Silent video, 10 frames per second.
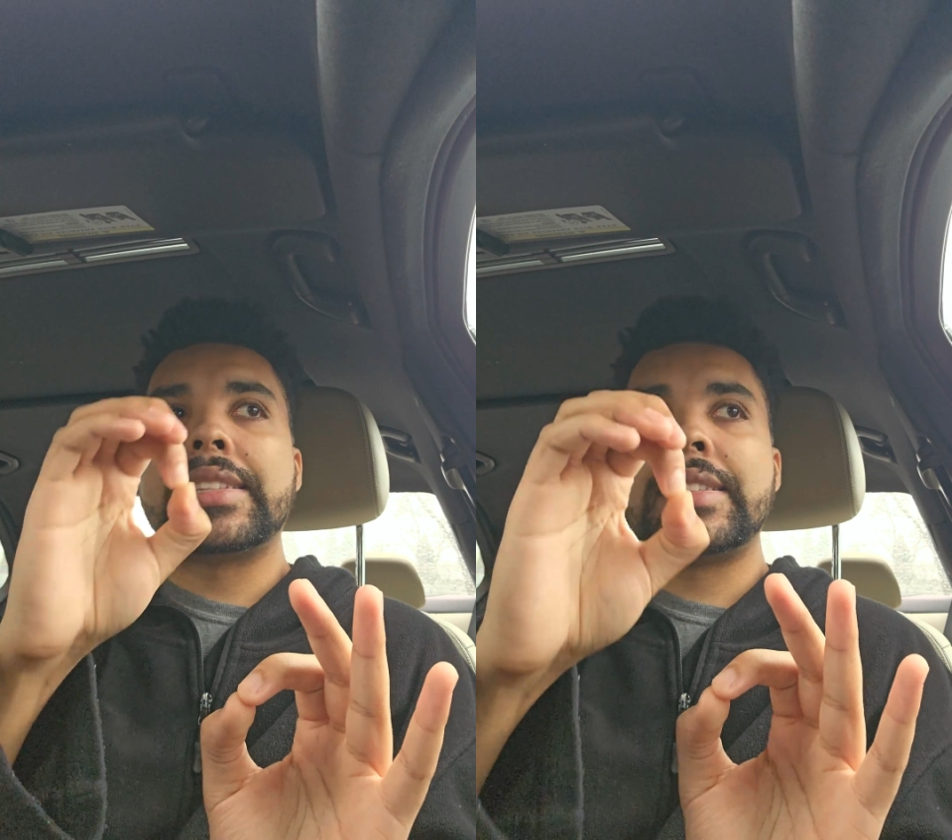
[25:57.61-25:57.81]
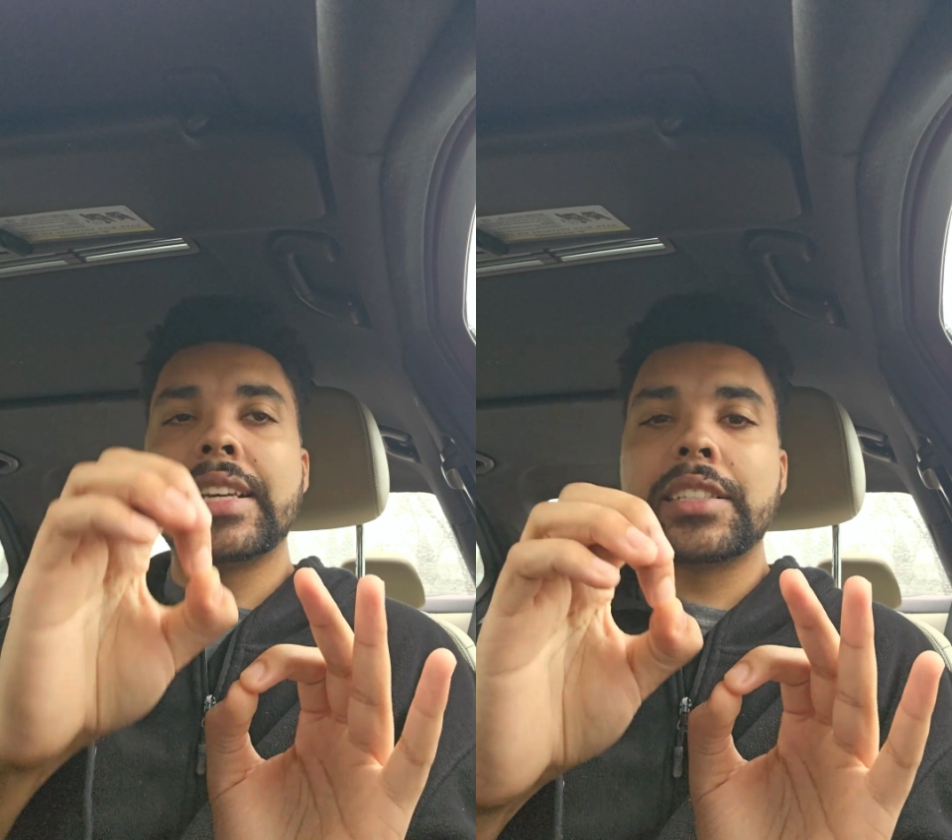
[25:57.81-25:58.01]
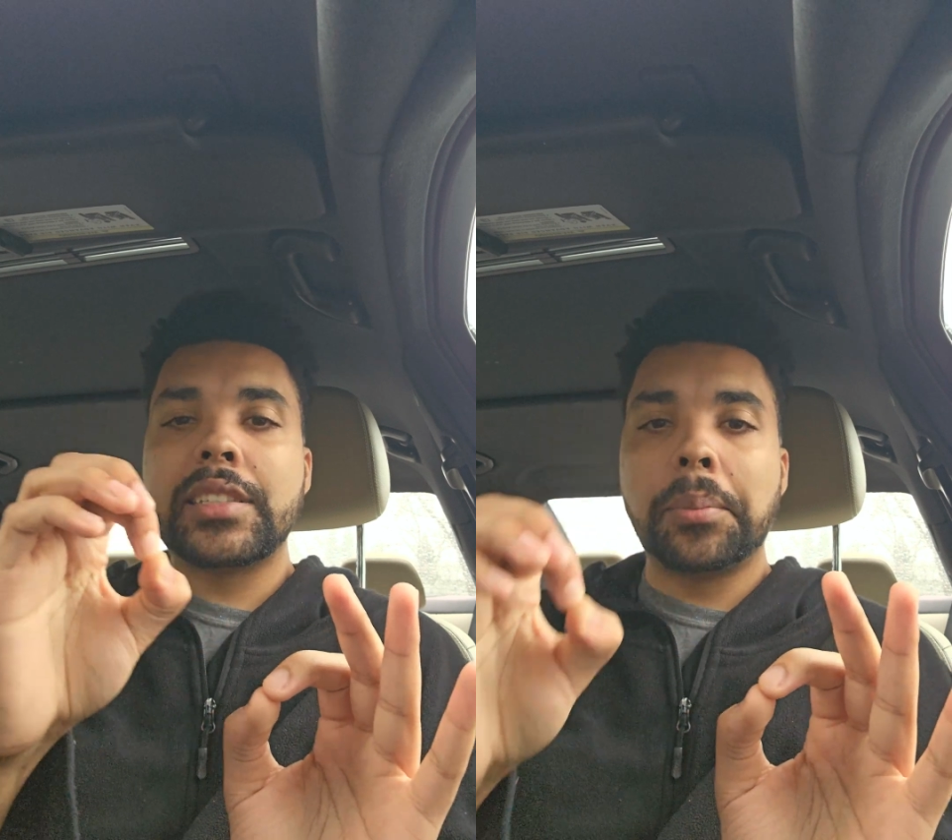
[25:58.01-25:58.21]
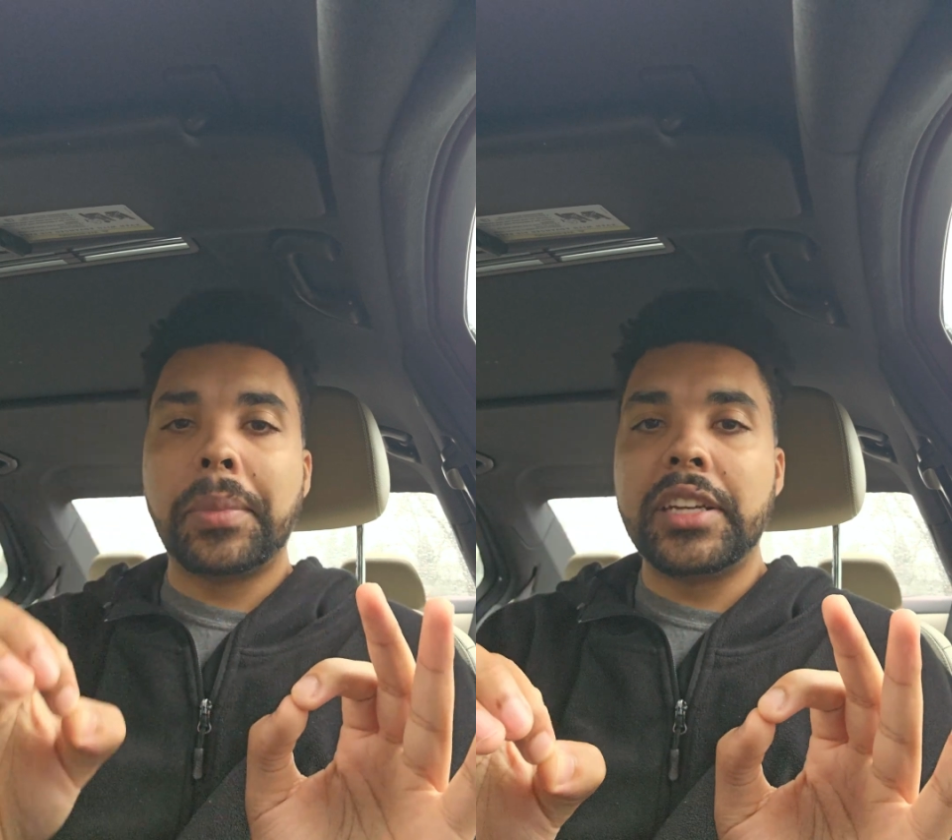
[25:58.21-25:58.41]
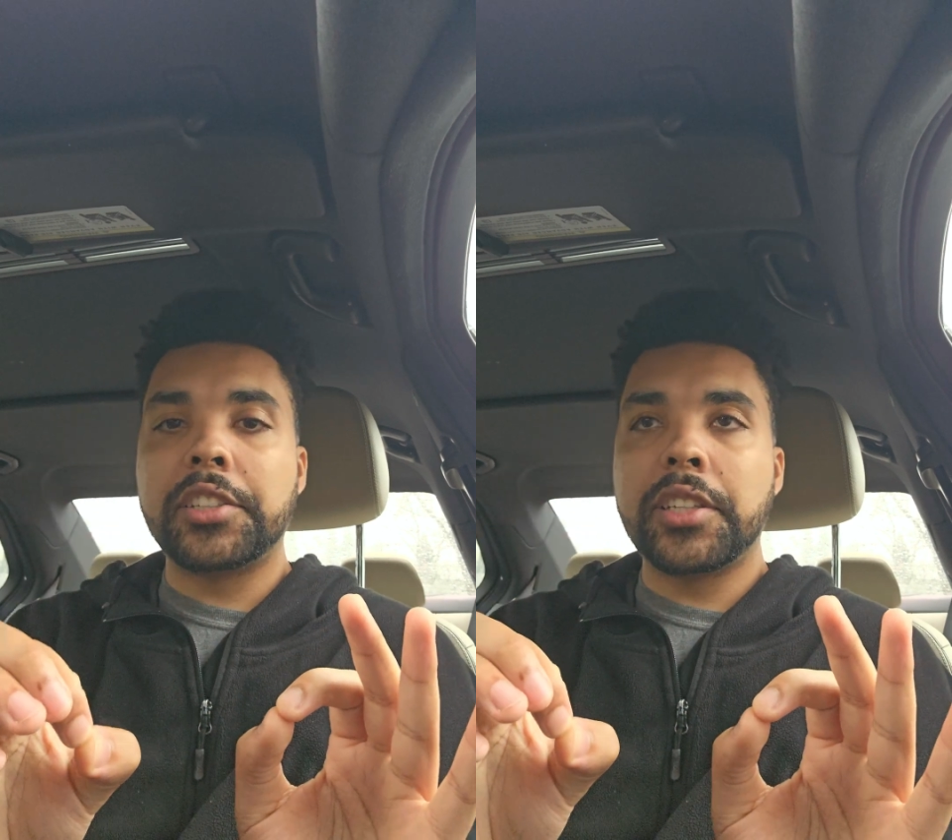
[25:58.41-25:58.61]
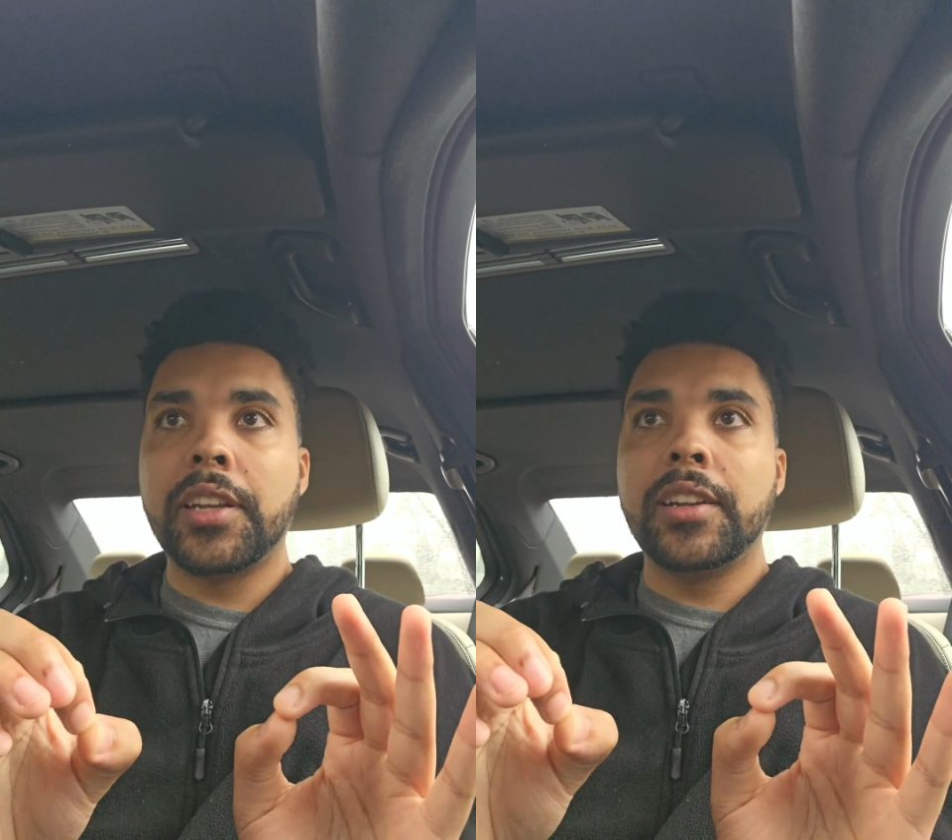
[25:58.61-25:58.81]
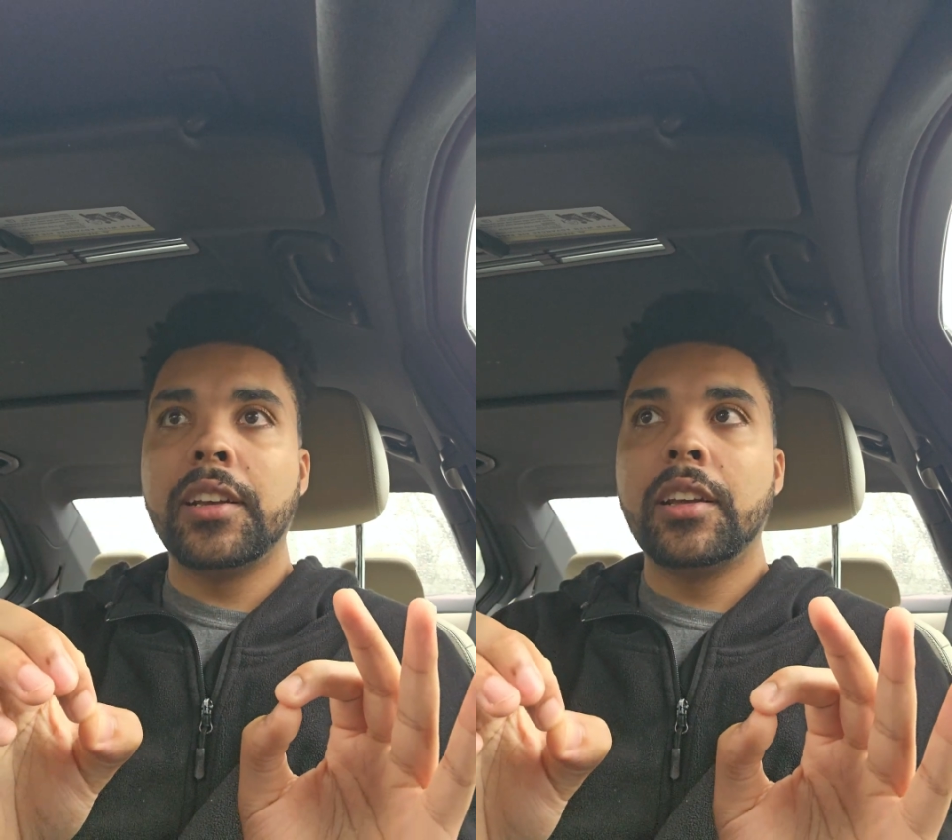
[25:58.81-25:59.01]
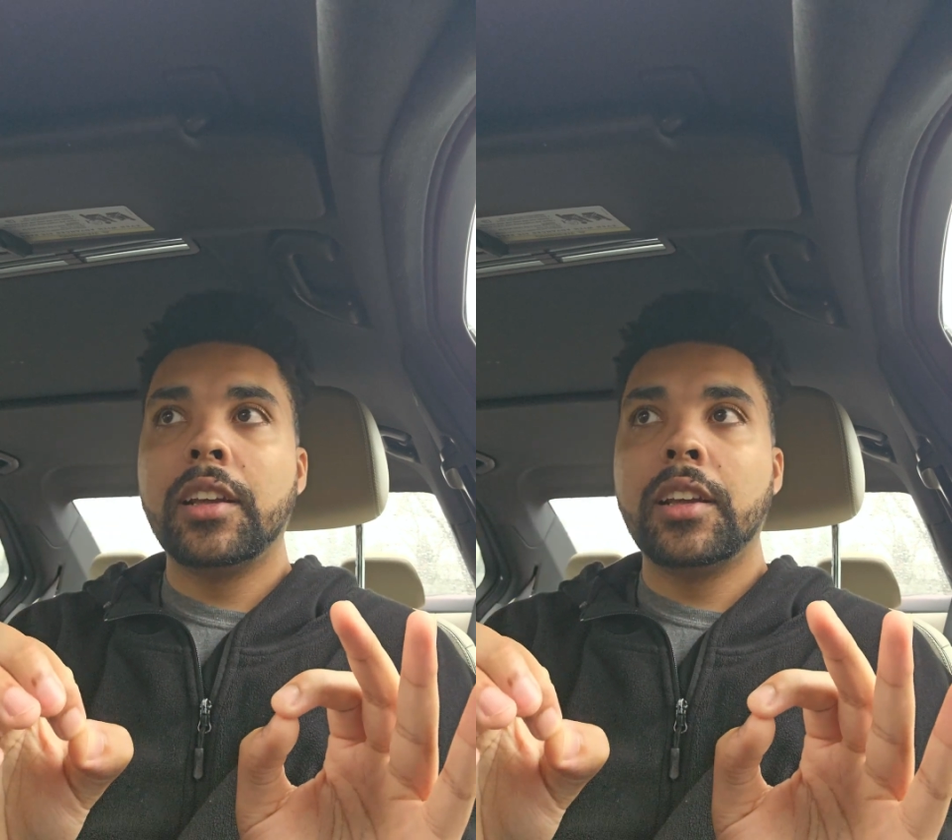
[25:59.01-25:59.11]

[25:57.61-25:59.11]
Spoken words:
sixth dimension